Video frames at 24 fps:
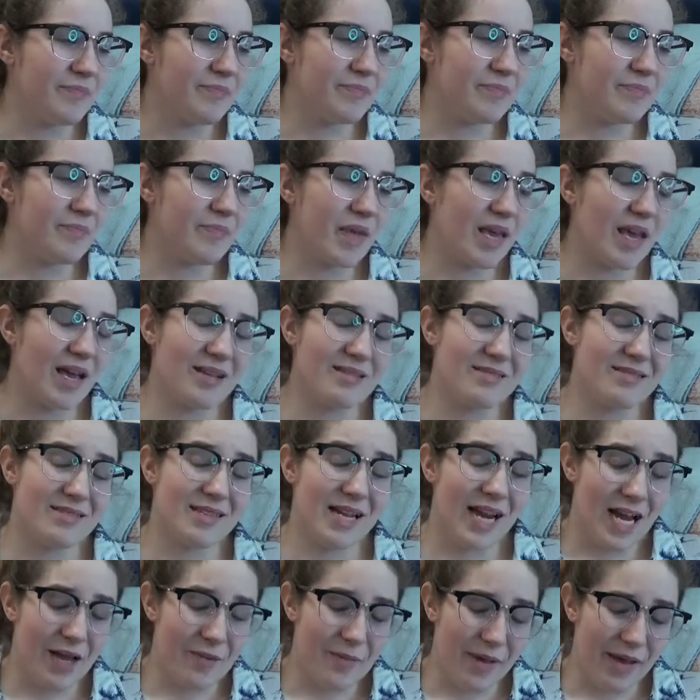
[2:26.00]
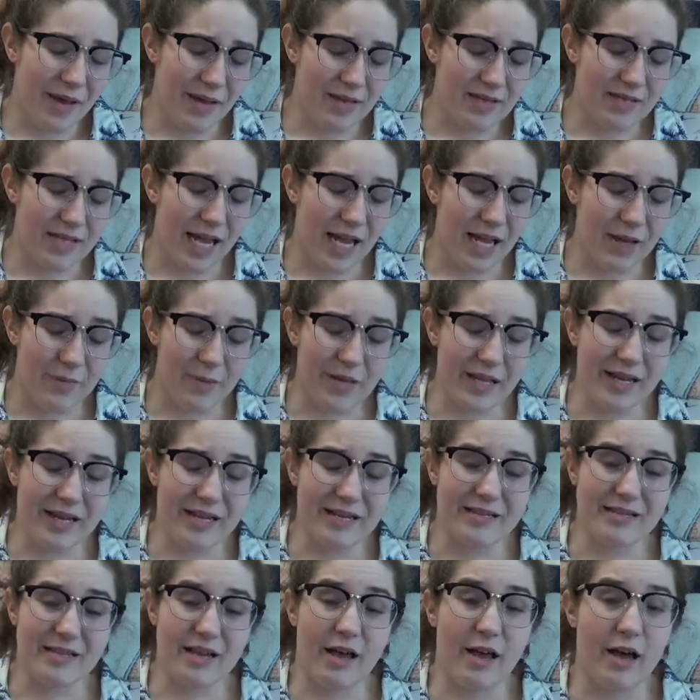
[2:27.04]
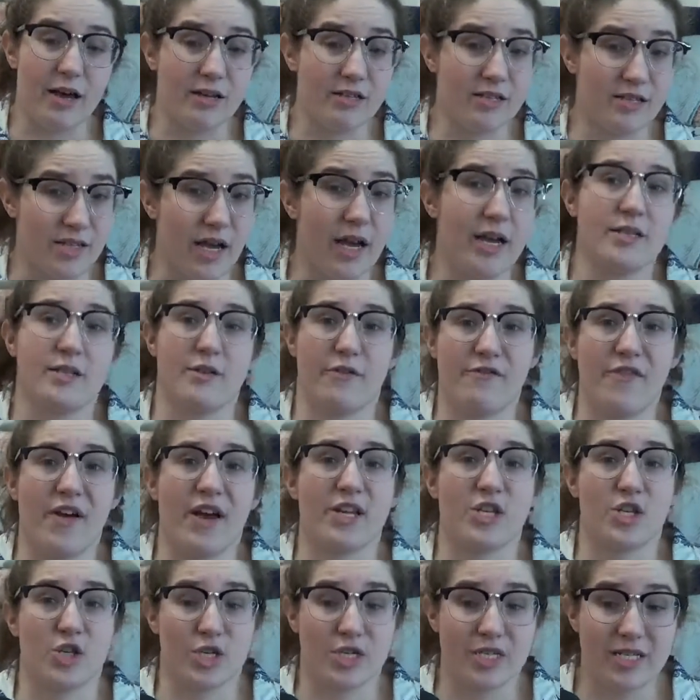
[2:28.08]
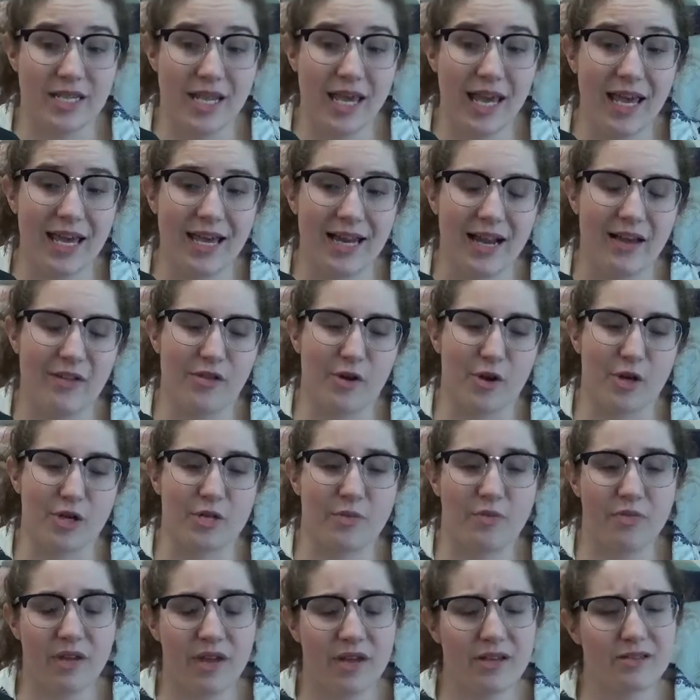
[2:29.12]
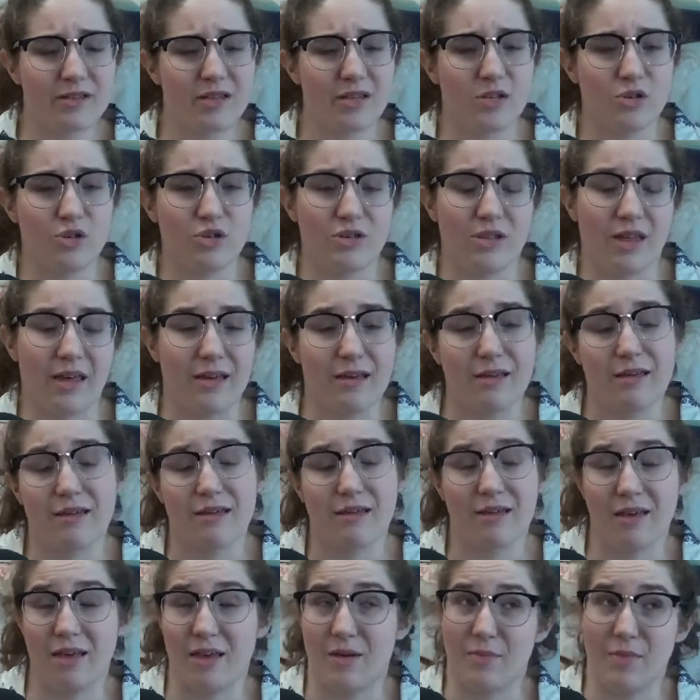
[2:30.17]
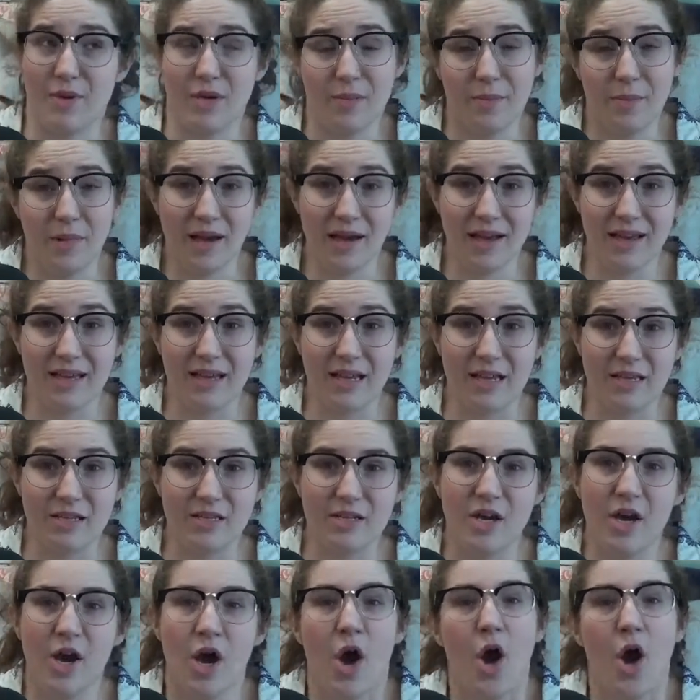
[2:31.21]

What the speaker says: because diabetes does affect your skin, and there are some things that you should keep in mind